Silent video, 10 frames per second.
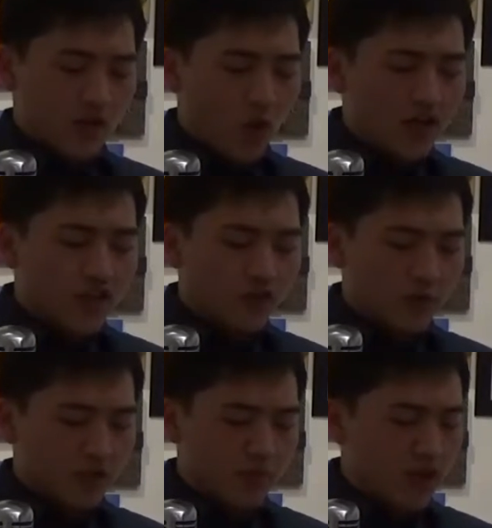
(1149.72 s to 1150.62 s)
Watching from
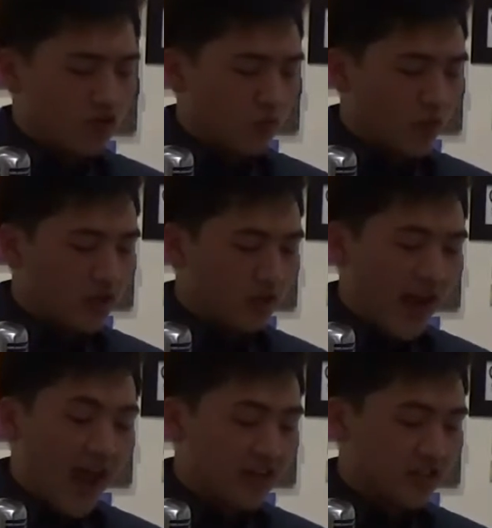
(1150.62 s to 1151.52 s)
his bedroom window
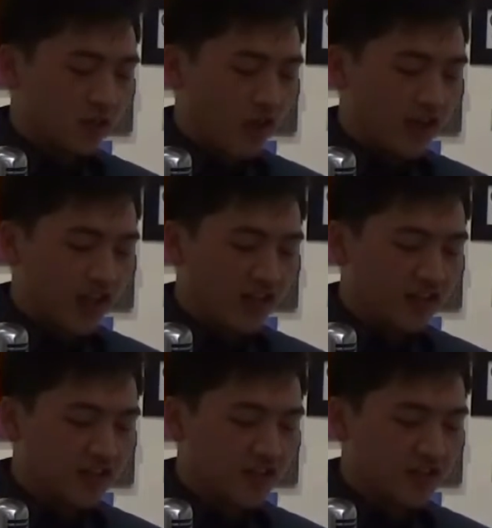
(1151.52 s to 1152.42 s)
as his friend and the
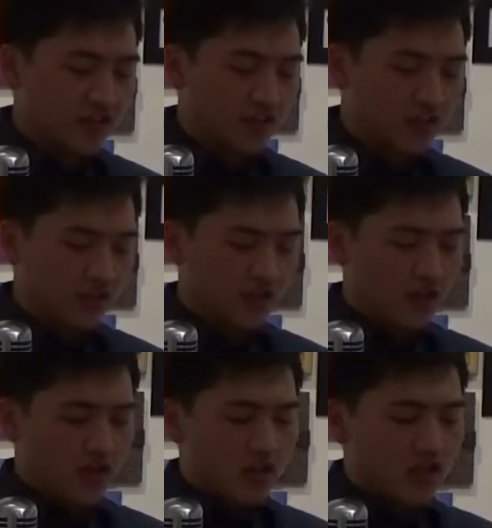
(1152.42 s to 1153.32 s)
assistant cook
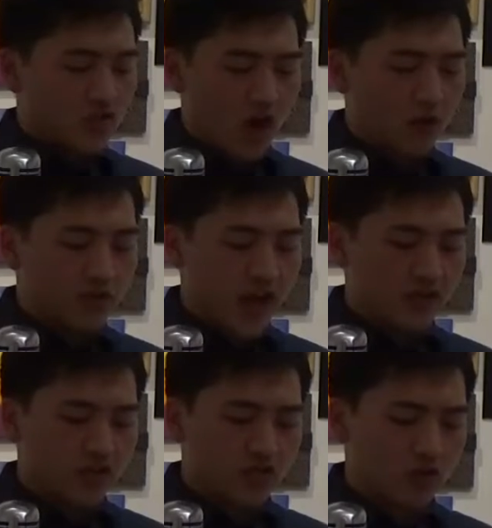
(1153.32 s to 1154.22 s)
straggled down the
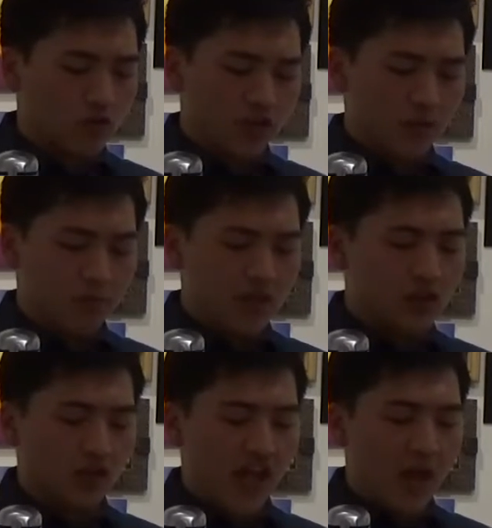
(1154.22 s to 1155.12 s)
street with
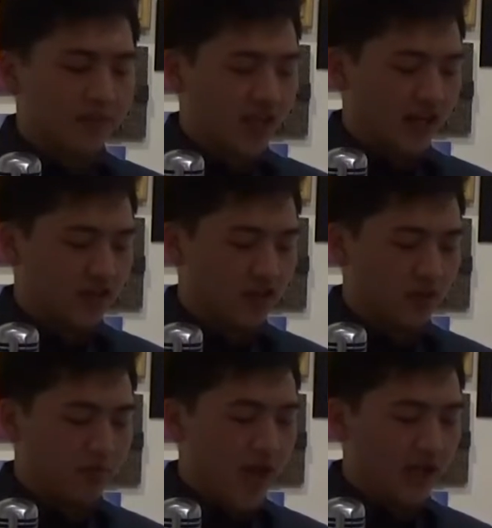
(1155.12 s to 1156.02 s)
meager knapsacks on their
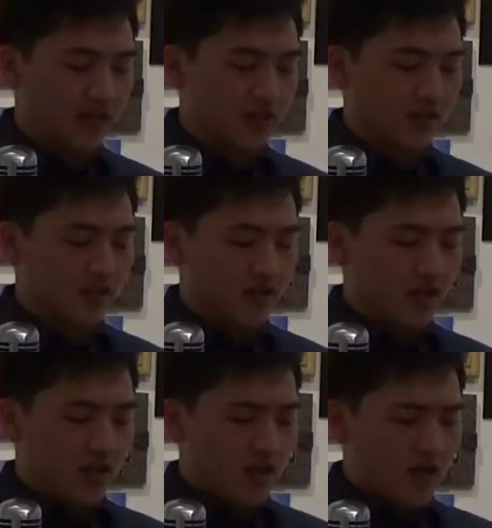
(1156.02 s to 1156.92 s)
backs,
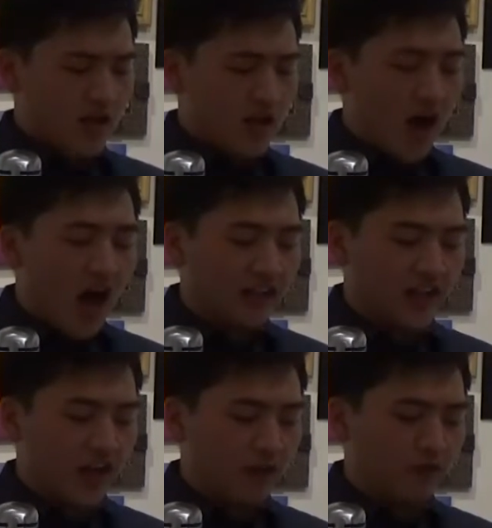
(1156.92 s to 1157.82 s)

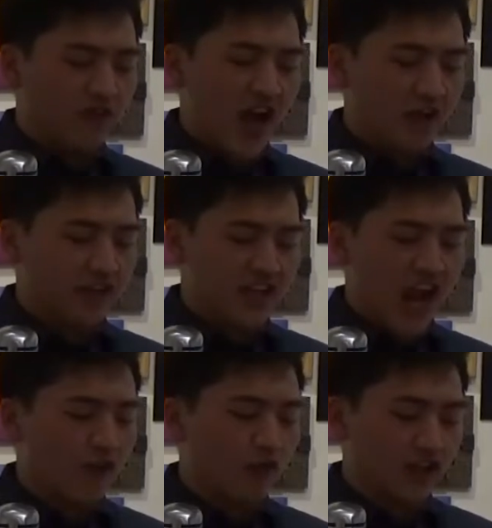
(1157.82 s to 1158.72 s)
Aliam vowed
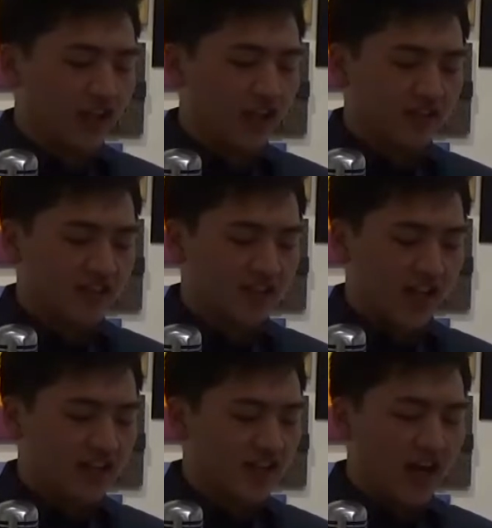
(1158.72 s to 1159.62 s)
never again to stay
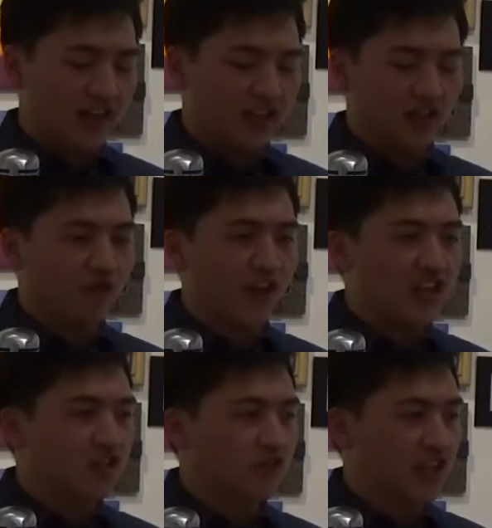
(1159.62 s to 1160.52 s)
silent in the
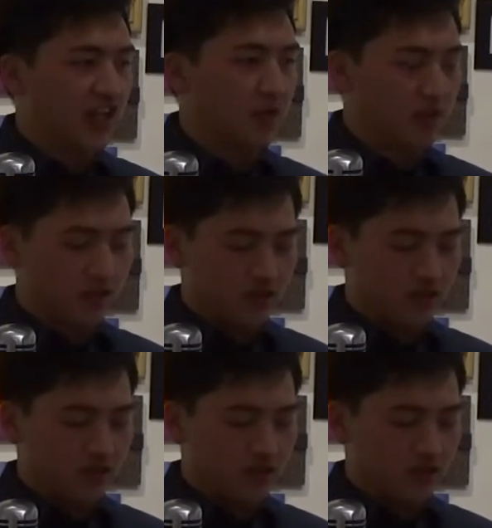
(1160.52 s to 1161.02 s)
face of the enemy.